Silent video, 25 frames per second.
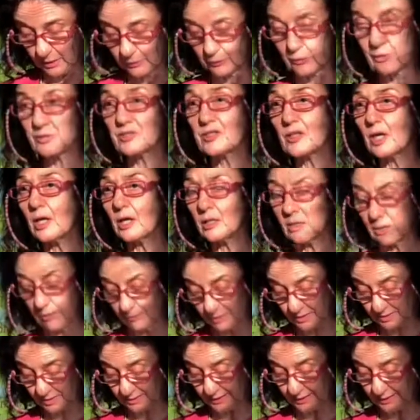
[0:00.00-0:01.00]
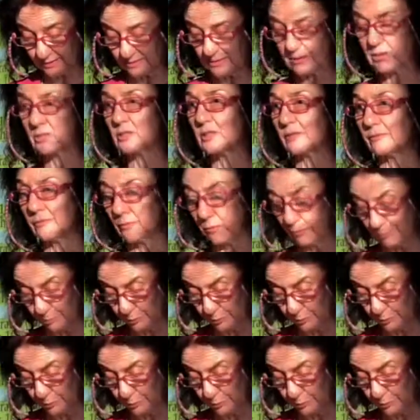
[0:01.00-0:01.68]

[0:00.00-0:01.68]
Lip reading: The circumstances of the